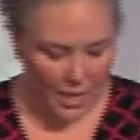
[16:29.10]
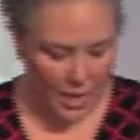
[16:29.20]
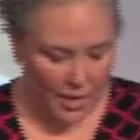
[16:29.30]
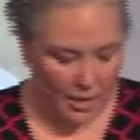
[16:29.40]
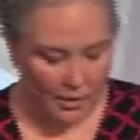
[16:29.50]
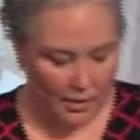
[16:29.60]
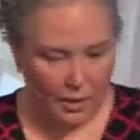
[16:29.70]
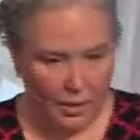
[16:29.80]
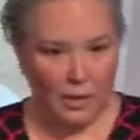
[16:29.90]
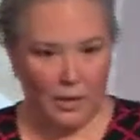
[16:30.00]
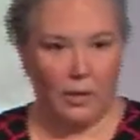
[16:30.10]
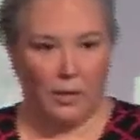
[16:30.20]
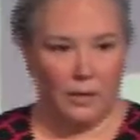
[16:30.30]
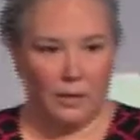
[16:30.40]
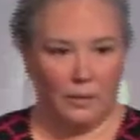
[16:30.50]
think,
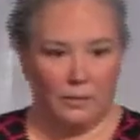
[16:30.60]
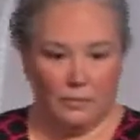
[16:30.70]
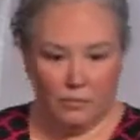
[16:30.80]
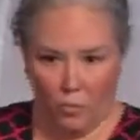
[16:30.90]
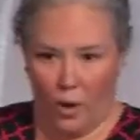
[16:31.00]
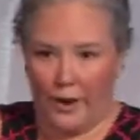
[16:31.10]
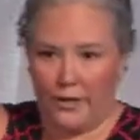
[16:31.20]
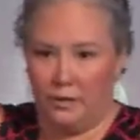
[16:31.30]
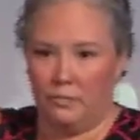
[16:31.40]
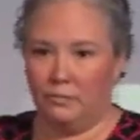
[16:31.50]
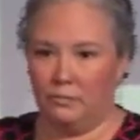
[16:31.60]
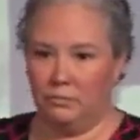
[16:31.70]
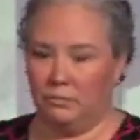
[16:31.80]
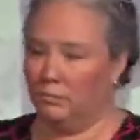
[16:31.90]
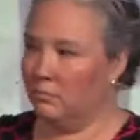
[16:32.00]
water,
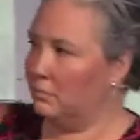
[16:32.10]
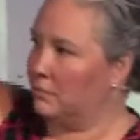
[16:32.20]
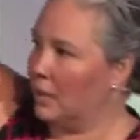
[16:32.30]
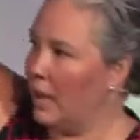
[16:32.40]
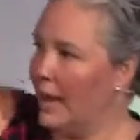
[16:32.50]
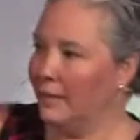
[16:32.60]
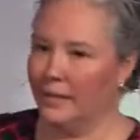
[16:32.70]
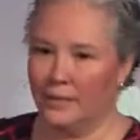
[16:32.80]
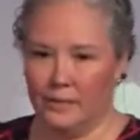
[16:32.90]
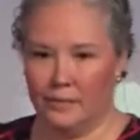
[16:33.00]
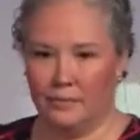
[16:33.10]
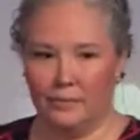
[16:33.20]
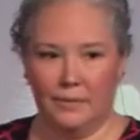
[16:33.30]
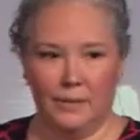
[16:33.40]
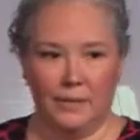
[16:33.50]
island,
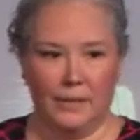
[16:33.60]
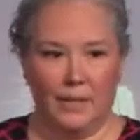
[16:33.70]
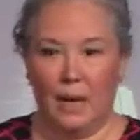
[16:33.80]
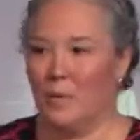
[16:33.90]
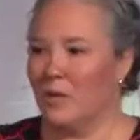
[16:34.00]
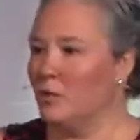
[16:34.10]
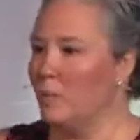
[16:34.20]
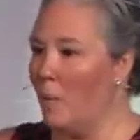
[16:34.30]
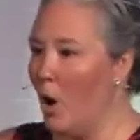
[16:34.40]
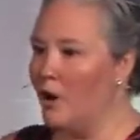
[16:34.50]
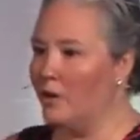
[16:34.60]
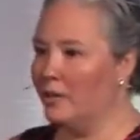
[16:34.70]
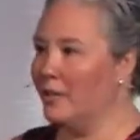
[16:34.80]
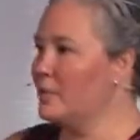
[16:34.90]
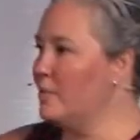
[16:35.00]
I'm gonna swim
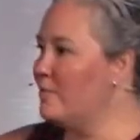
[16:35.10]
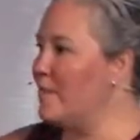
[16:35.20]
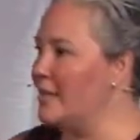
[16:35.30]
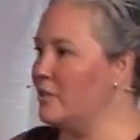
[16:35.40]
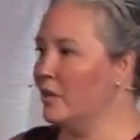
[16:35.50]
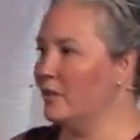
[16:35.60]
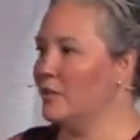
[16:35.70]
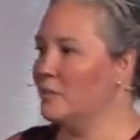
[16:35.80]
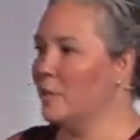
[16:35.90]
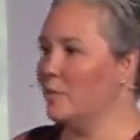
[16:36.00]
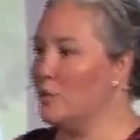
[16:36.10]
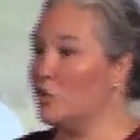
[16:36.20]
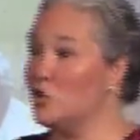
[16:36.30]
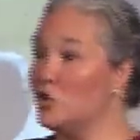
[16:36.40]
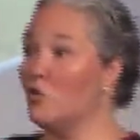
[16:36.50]
harder, gonna swim faster, gonna swim
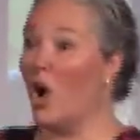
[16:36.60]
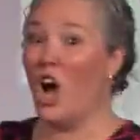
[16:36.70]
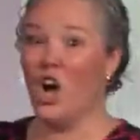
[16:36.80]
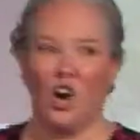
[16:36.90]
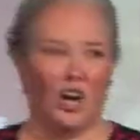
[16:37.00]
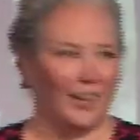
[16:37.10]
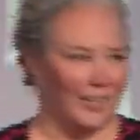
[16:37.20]
stronger,